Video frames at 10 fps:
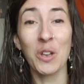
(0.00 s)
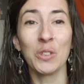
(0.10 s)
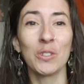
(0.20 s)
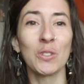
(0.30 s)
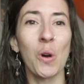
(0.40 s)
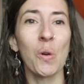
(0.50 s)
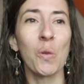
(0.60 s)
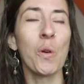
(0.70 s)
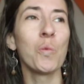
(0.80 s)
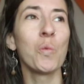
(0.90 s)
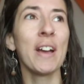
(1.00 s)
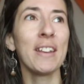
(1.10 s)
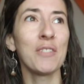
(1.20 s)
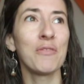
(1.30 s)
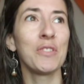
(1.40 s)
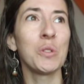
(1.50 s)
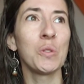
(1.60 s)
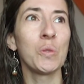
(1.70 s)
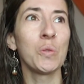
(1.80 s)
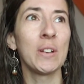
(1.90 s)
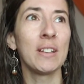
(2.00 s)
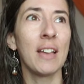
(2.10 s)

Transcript: So what if you